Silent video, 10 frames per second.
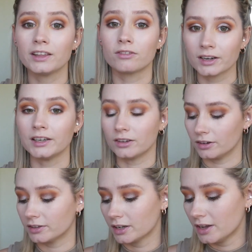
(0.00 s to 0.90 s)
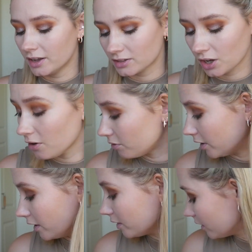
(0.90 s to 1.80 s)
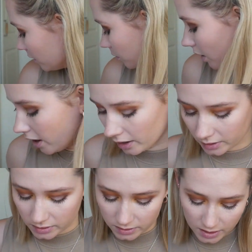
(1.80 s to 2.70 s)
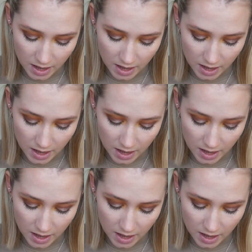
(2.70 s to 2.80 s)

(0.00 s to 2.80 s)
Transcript: really, really good. So hopefully it works.